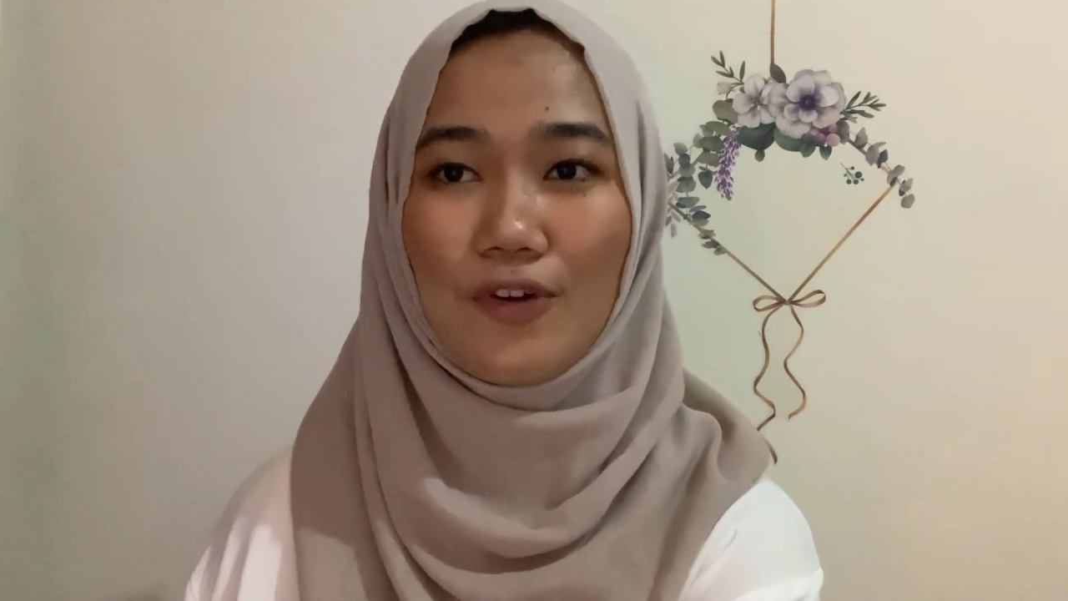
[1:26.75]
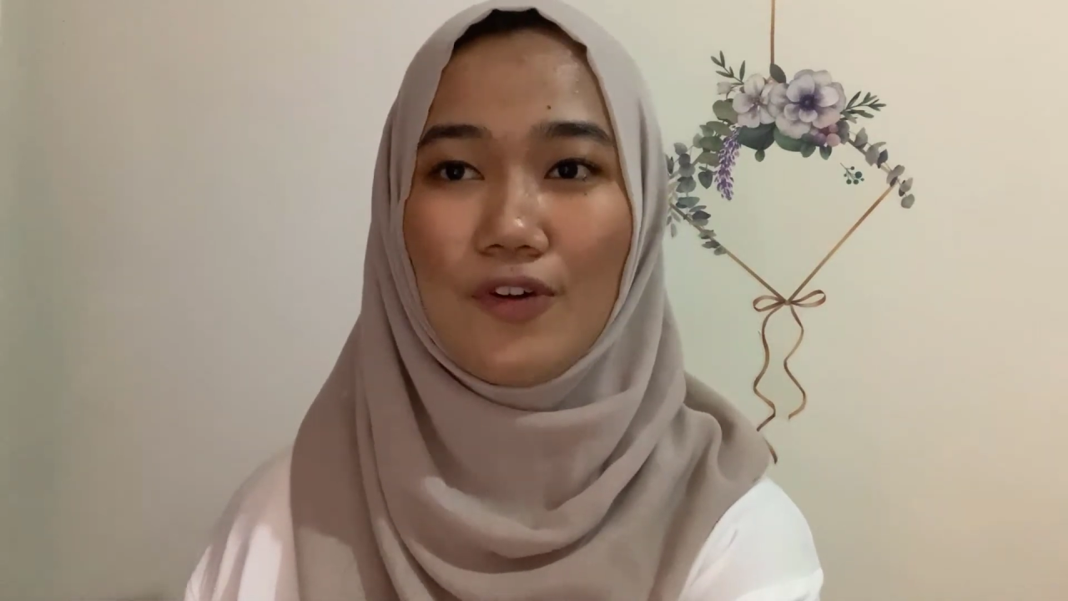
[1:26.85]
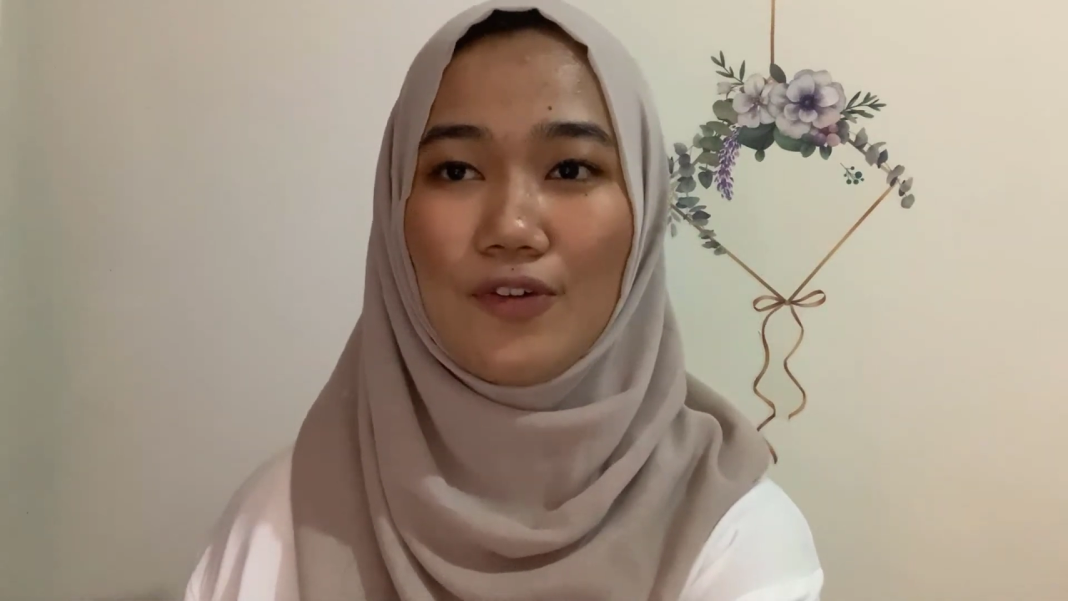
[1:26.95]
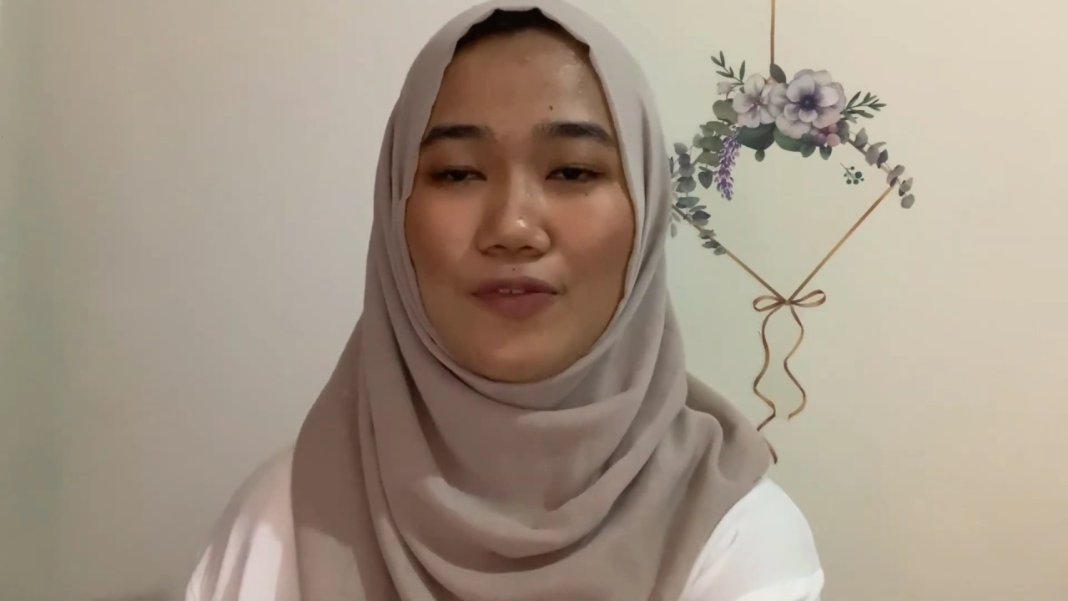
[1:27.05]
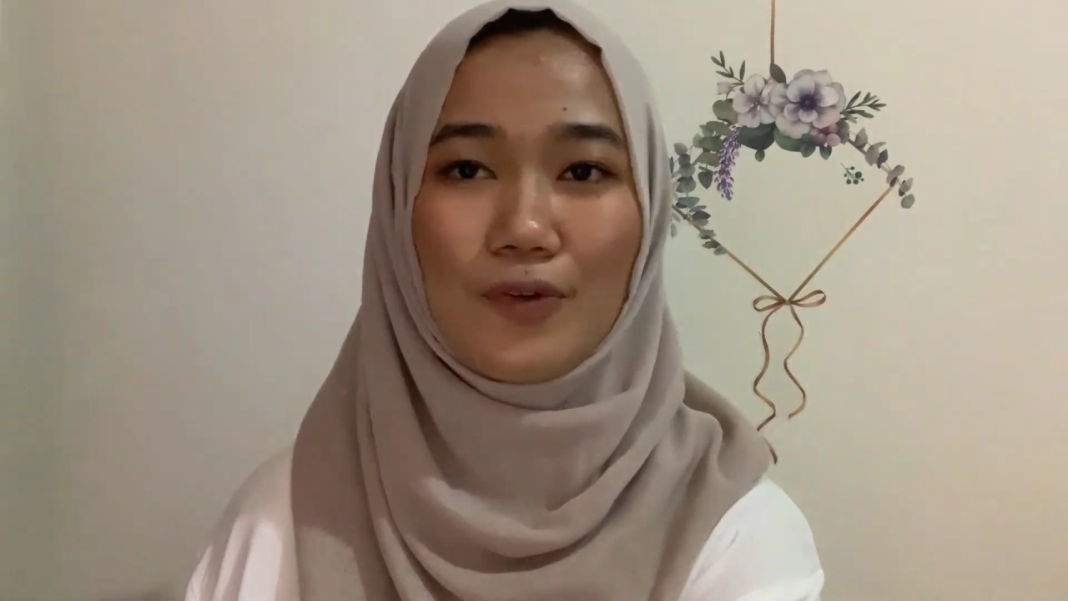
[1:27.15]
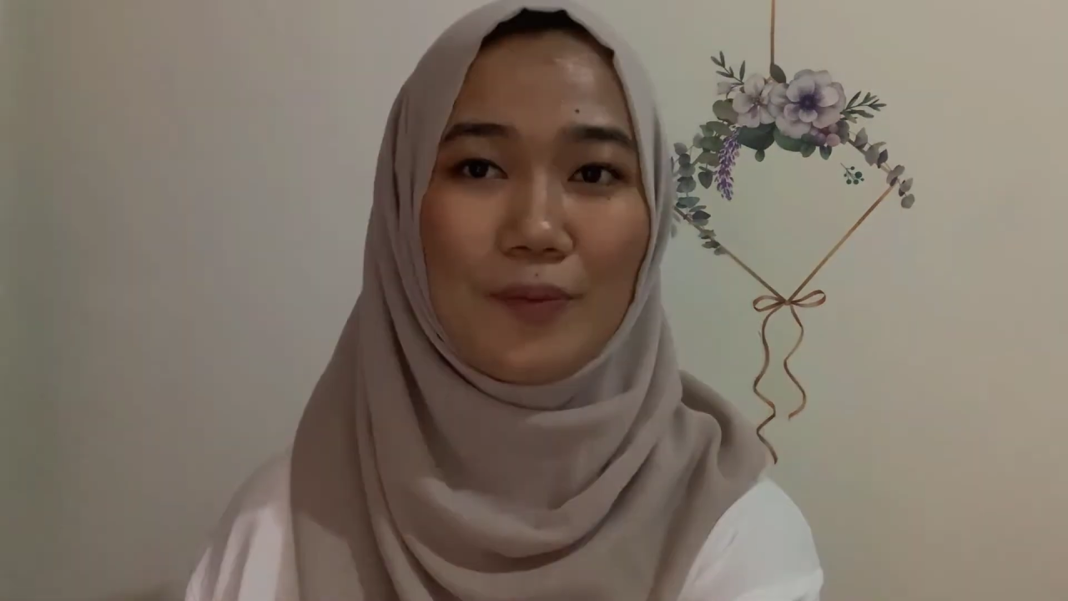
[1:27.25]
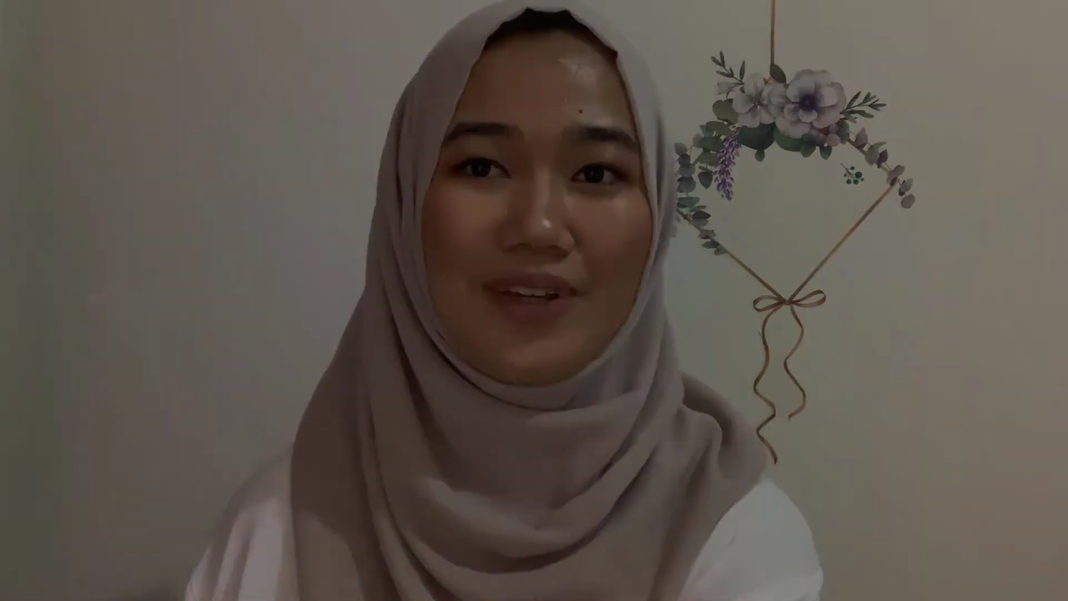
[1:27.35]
all from